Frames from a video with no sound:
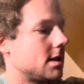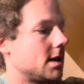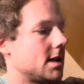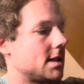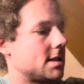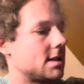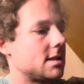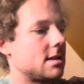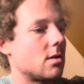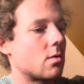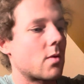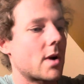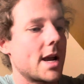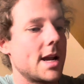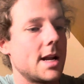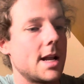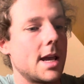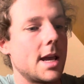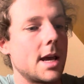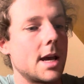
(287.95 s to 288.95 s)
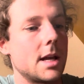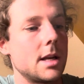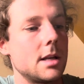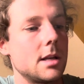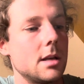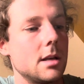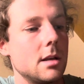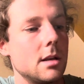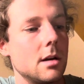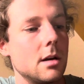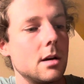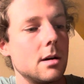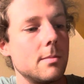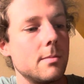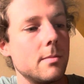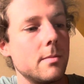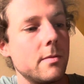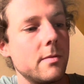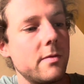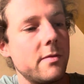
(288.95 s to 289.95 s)
It's the right hand
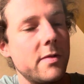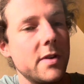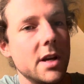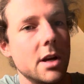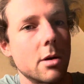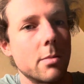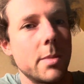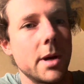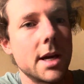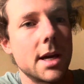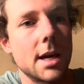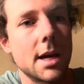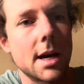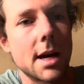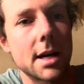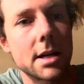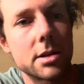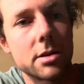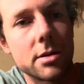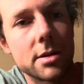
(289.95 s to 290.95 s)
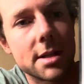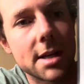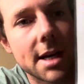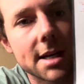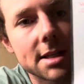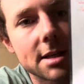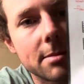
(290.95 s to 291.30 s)
finger picking exercise.